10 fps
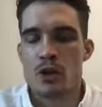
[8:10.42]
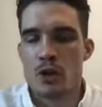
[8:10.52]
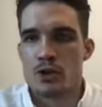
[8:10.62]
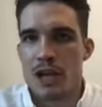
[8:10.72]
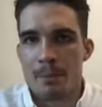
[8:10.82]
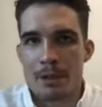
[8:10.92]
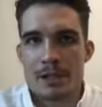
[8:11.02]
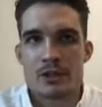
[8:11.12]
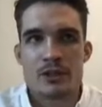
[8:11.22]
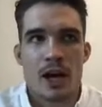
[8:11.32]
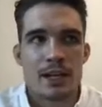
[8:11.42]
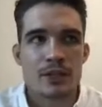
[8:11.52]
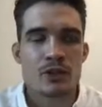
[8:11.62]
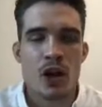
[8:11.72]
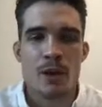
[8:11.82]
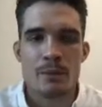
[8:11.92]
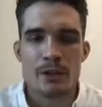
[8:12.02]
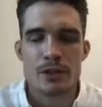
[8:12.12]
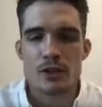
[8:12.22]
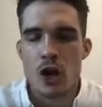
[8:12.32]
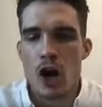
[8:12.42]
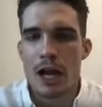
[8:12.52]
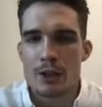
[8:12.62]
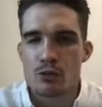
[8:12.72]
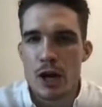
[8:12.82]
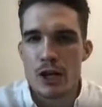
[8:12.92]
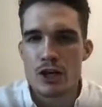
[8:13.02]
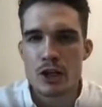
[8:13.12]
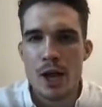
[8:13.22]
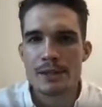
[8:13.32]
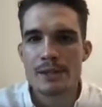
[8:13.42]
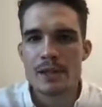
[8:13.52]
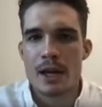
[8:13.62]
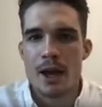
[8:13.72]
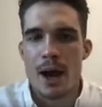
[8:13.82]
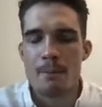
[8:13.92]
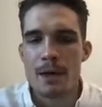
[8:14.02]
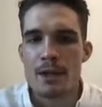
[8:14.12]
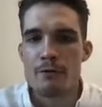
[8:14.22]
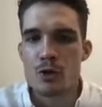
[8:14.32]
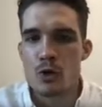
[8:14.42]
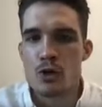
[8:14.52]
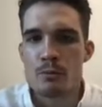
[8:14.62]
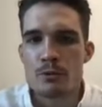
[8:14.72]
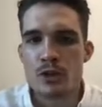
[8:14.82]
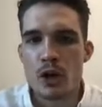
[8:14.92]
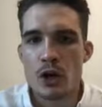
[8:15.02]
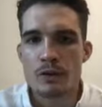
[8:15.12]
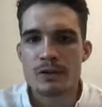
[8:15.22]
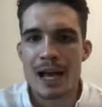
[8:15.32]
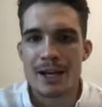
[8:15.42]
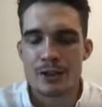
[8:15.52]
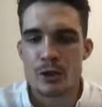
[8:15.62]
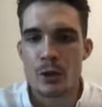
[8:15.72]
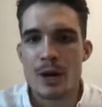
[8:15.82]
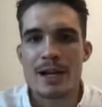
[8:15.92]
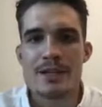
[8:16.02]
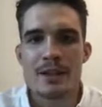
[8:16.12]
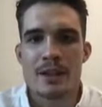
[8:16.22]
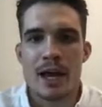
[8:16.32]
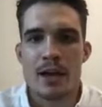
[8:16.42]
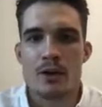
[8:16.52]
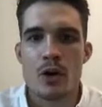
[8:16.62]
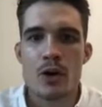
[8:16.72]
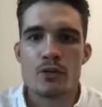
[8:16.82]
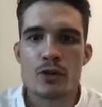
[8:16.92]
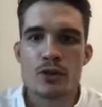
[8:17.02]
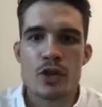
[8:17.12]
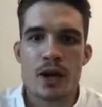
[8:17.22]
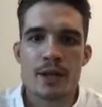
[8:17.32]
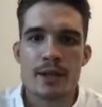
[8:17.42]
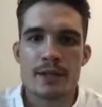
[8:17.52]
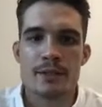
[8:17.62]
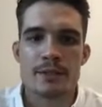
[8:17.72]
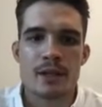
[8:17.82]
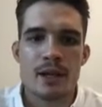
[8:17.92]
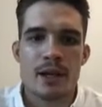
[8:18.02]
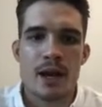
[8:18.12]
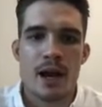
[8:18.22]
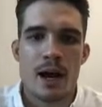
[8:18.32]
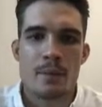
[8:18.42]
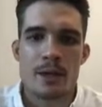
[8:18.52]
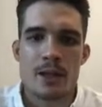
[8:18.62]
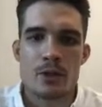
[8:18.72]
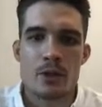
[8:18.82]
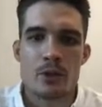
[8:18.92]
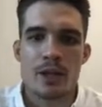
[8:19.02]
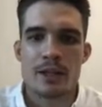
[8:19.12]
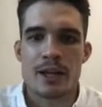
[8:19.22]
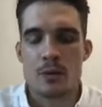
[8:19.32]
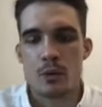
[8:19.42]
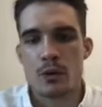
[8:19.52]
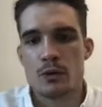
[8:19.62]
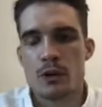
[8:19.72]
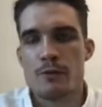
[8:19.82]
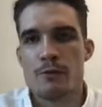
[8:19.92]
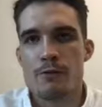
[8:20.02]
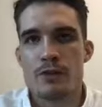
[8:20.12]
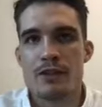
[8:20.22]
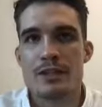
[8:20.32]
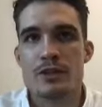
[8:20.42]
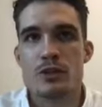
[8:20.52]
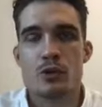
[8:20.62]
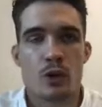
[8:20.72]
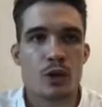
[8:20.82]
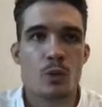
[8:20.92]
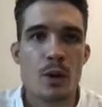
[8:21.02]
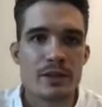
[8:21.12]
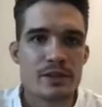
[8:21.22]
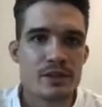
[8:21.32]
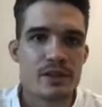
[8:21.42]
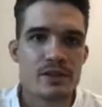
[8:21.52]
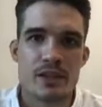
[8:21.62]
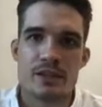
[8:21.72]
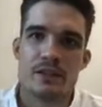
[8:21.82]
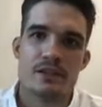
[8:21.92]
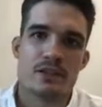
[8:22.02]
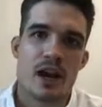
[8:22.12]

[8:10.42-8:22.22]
Japanese society at this time is highly racialized, and they viewed themselves as greater than that of the Chinese. And they thought that, okay, well, if this chronic weaknesses and this,